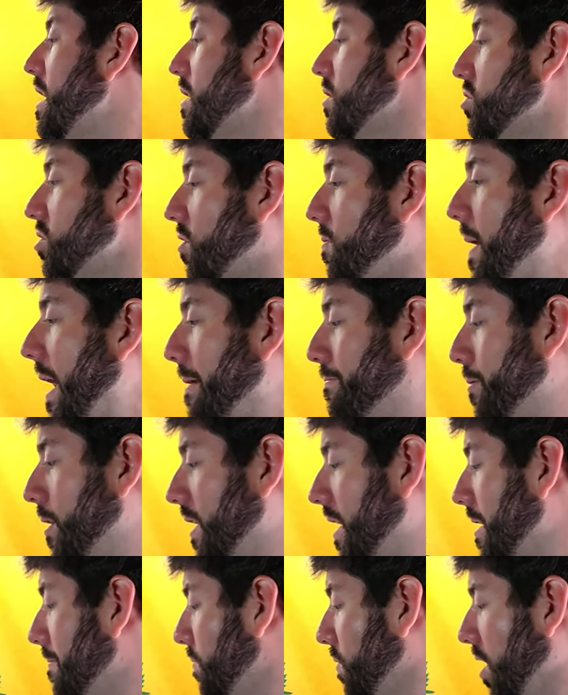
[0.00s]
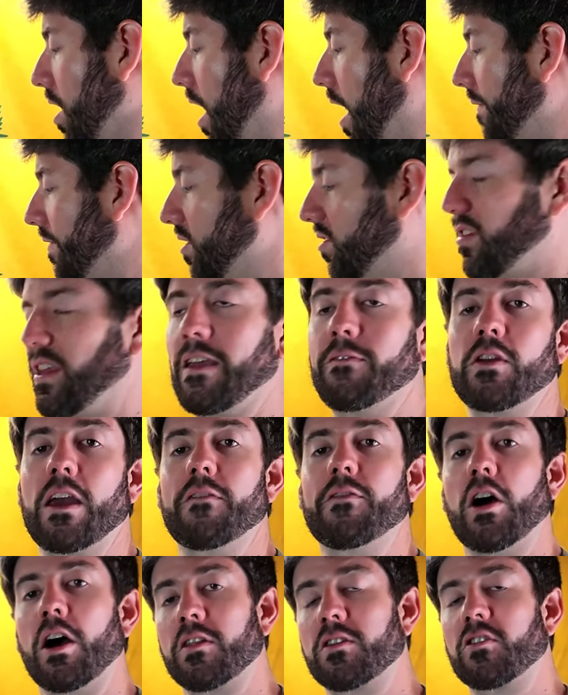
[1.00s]
Just my opinion. Obviously, if you
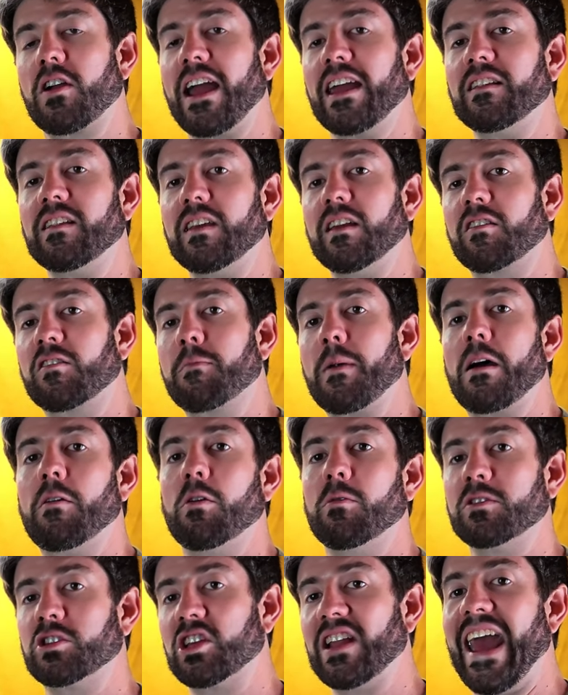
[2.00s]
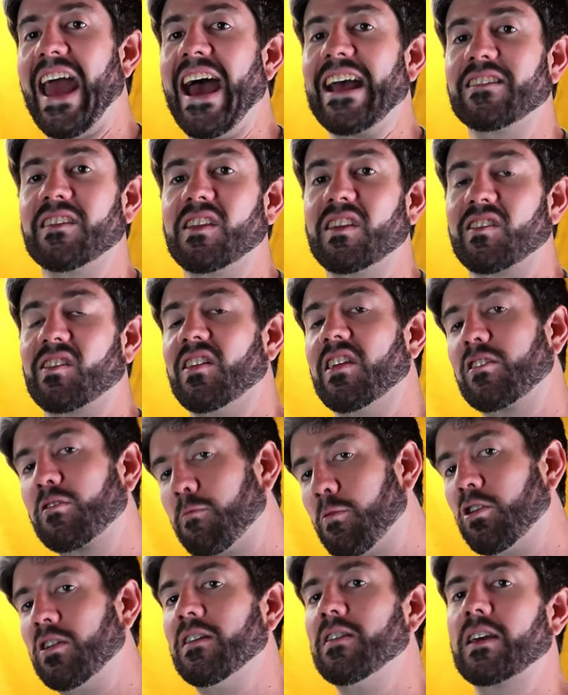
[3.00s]
have other ideas about what we should add to this list,
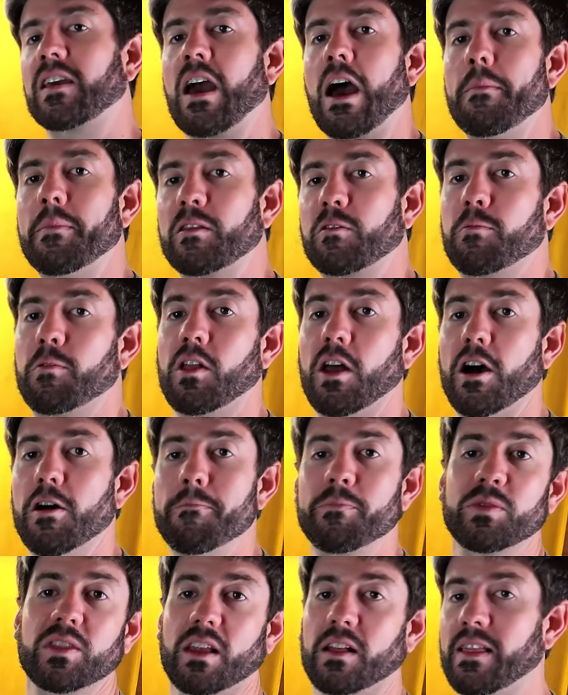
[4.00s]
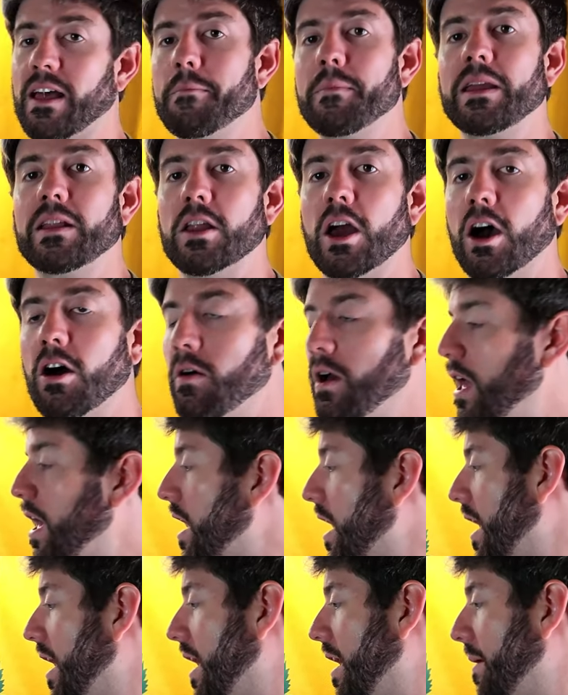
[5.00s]
put it in the comments below. Let me know.
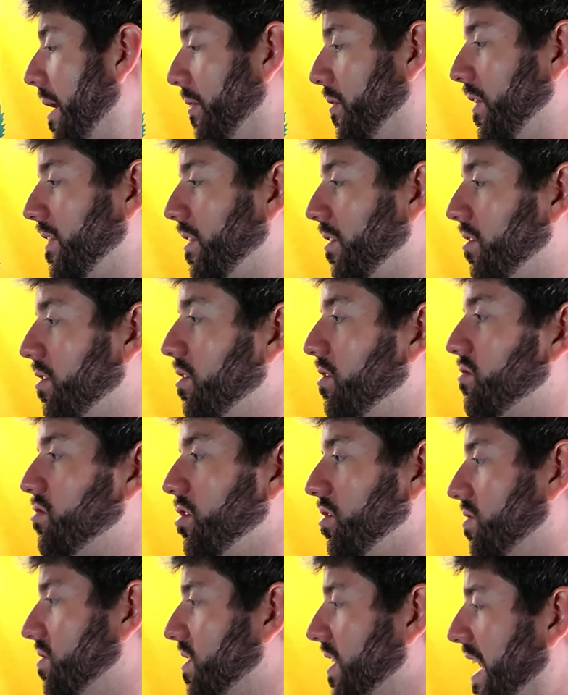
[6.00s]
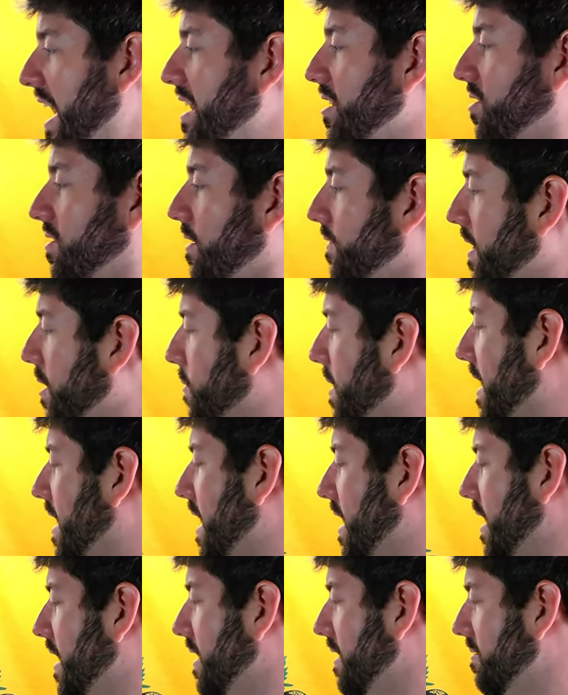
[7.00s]
I think this is just the kind of stuff that we
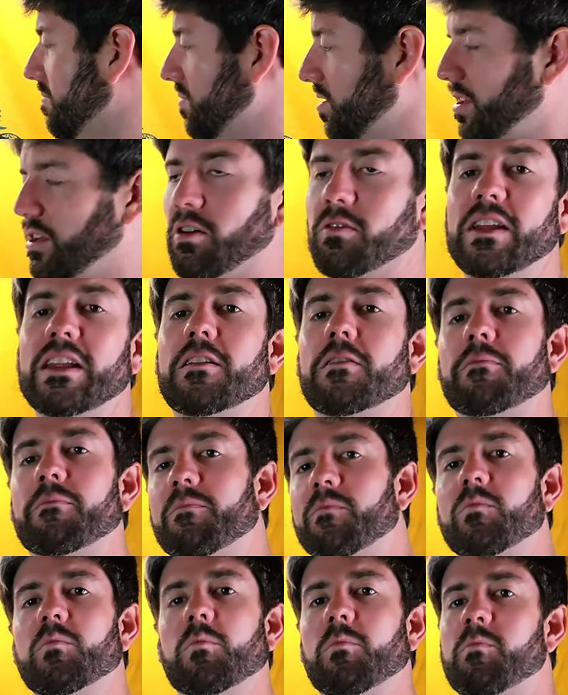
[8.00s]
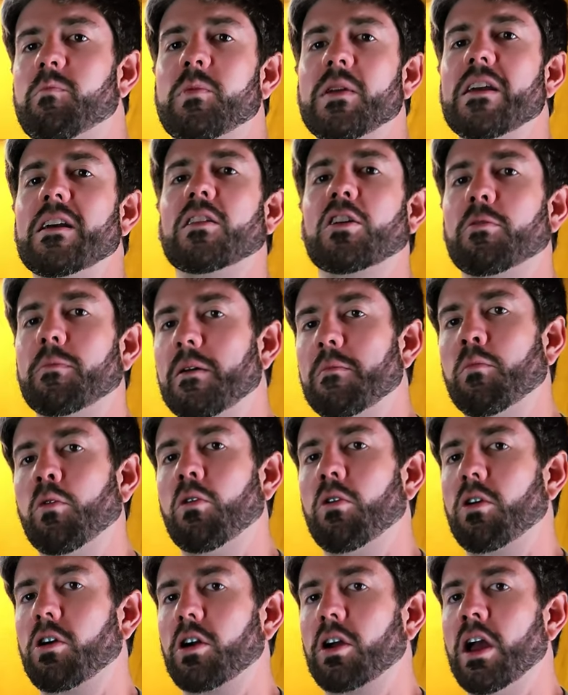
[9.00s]
kind of, you know, need to be a little bit
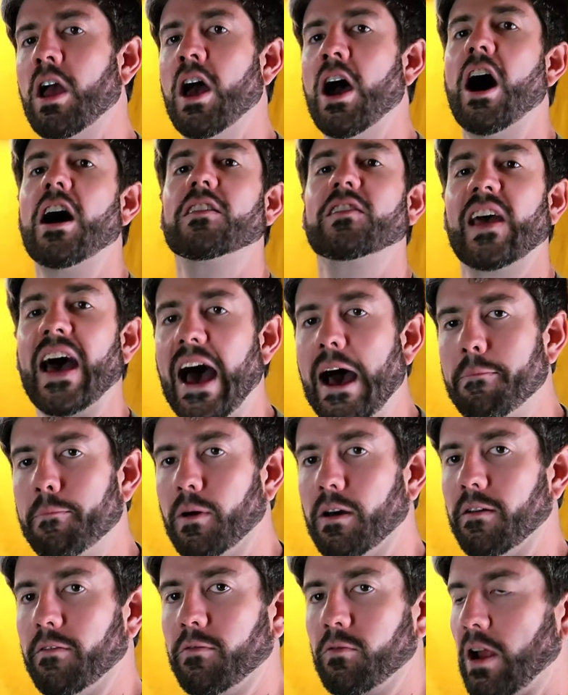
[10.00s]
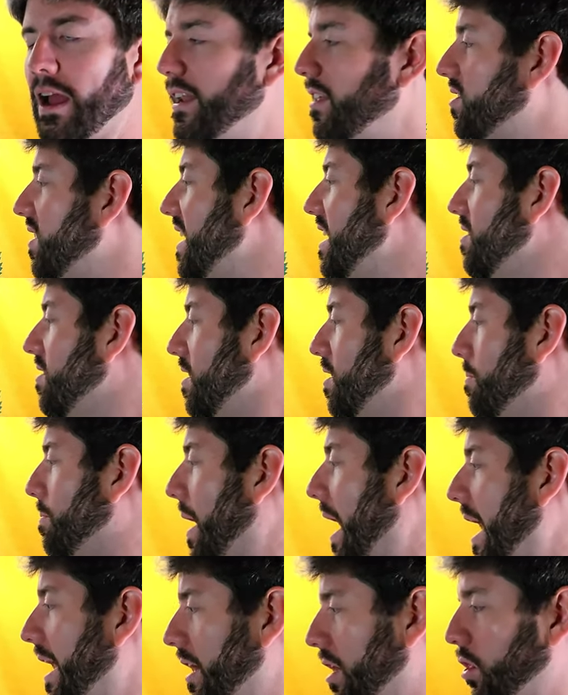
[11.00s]
more on top of, right? It's easy to
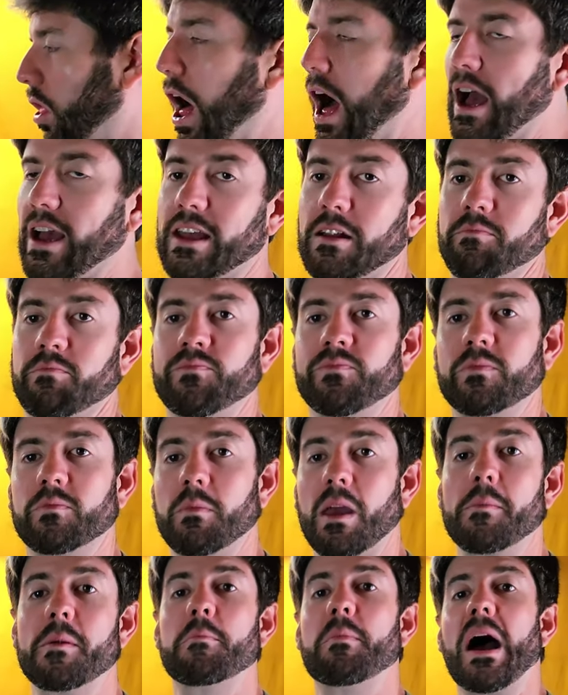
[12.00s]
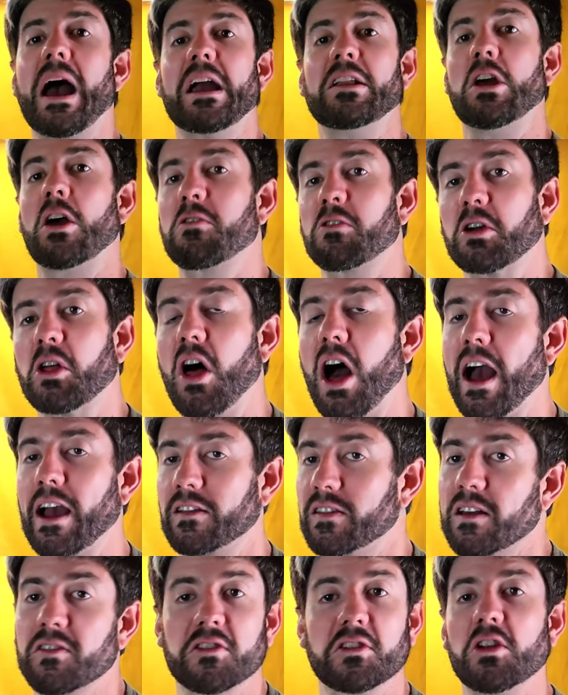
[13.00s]
buy a Glock and maybe buy another Glock.
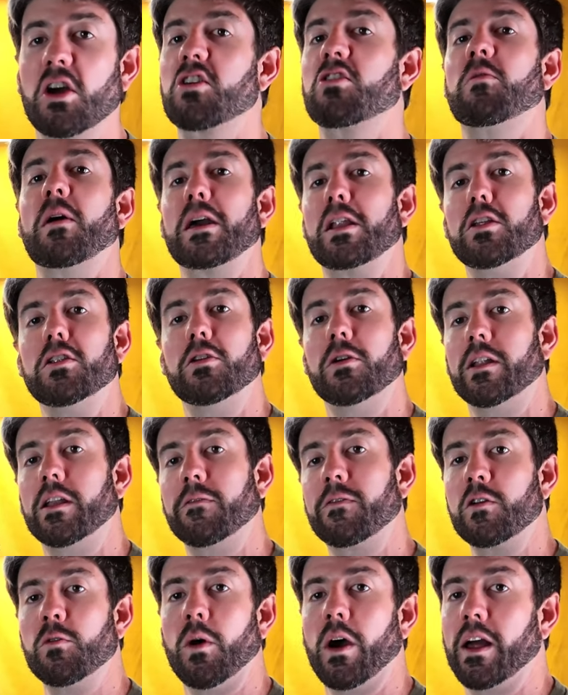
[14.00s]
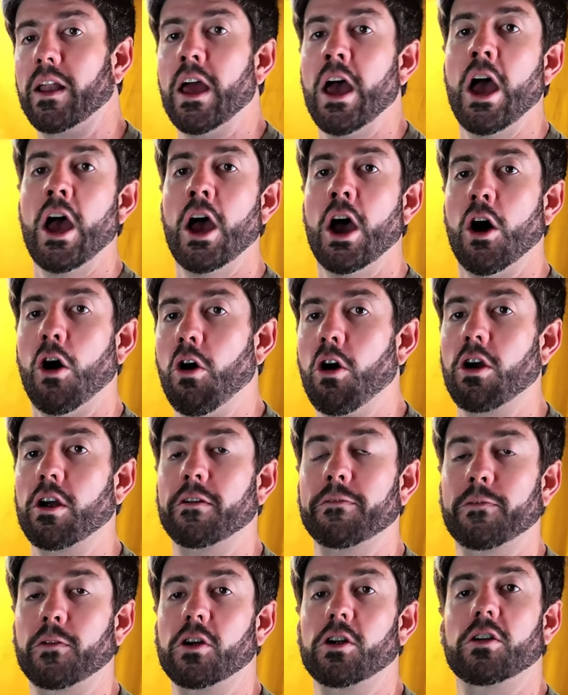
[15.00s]
That's another way to do it if you want. Or
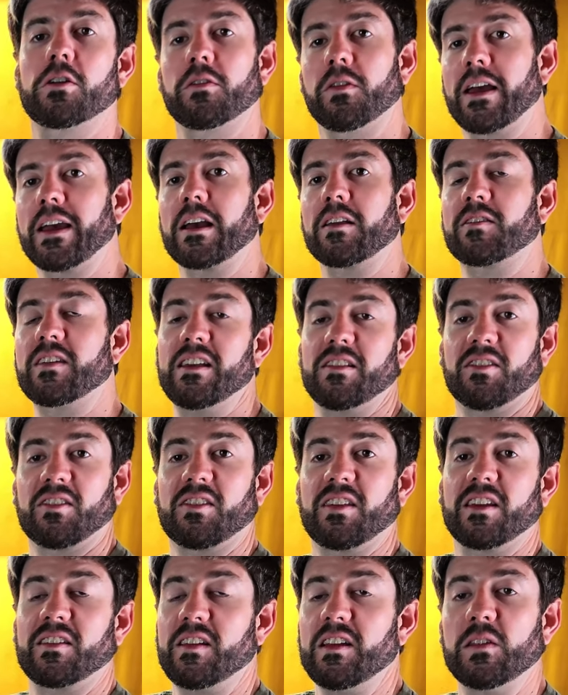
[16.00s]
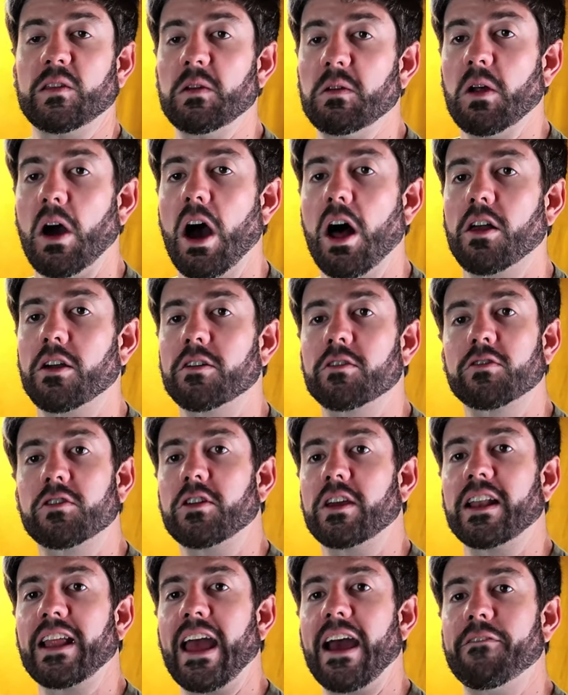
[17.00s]
for, like I said, $62, you
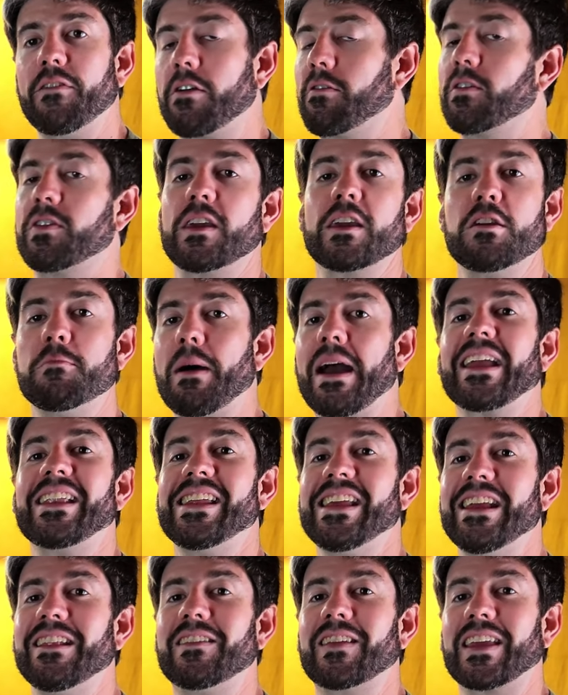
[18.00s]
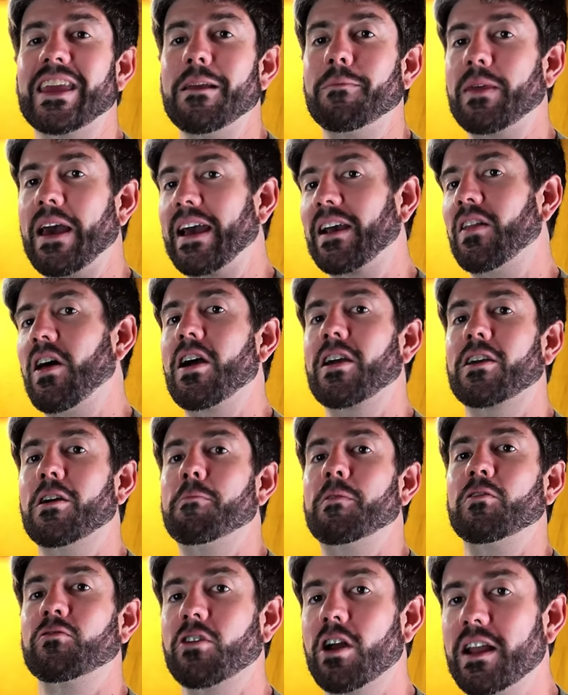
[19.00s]
can have everything you might need to keep that Glock up
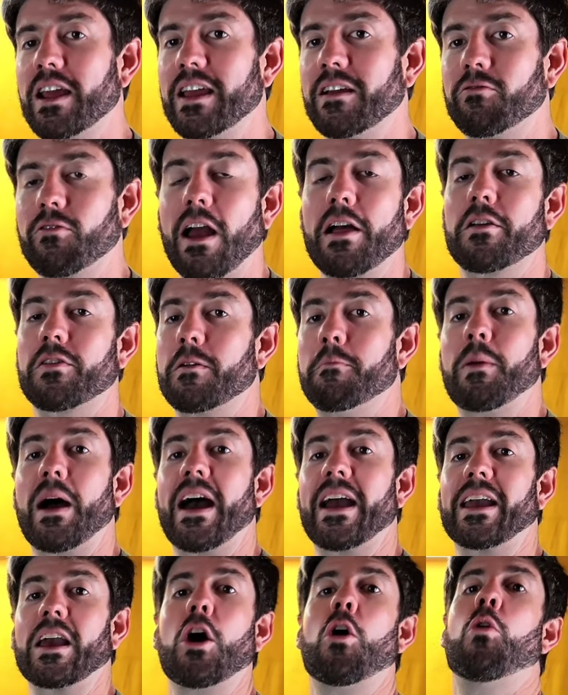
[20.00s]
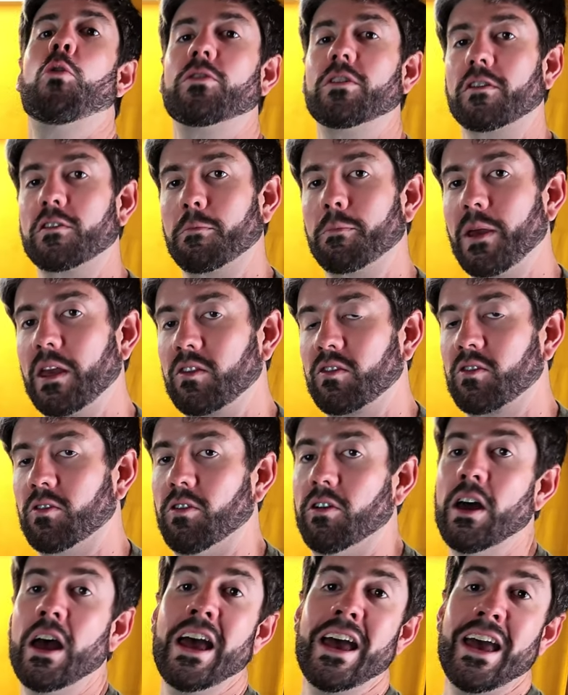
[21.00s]
and running rather than buying a whole nother pistol.